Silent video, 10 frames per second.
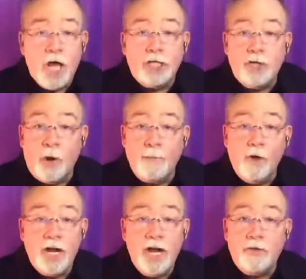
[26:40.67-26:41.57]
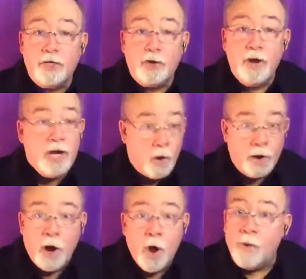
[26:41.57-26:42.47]
So I'm looking at the screen
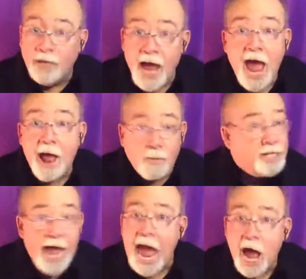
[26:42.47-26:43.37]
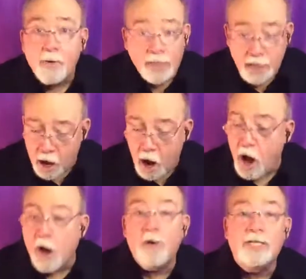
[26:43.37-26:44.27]
going, what the hell? What the hell? What the?
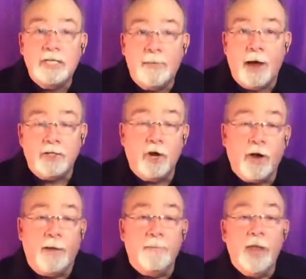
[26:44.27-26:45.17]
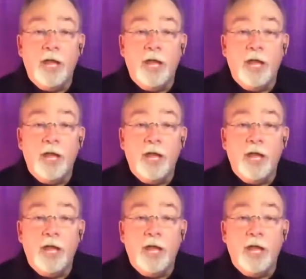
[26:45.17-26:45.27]
Oh, it's the mouse. Okay.